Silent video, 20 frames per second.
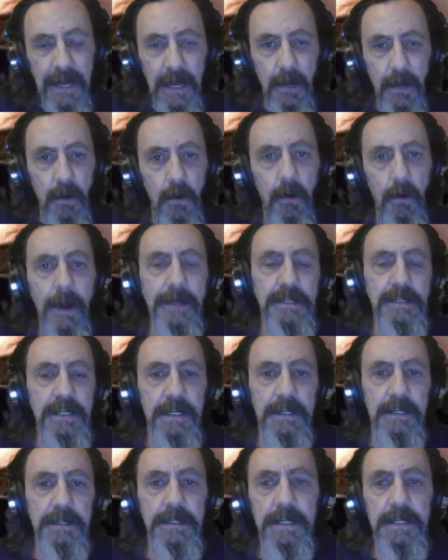and
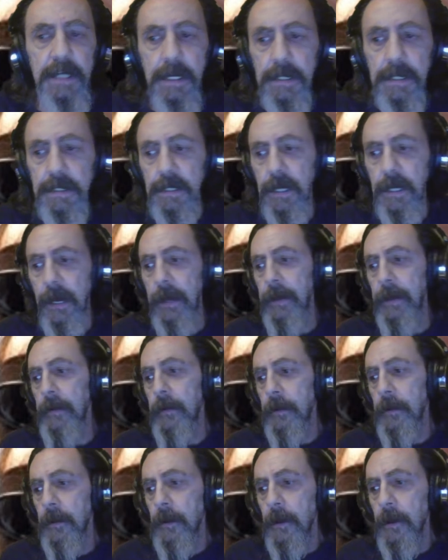residency tonight,
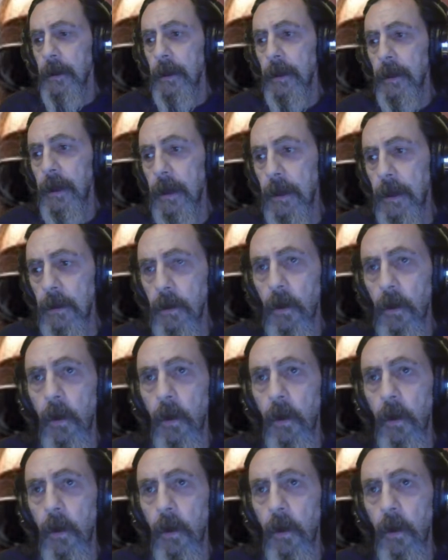and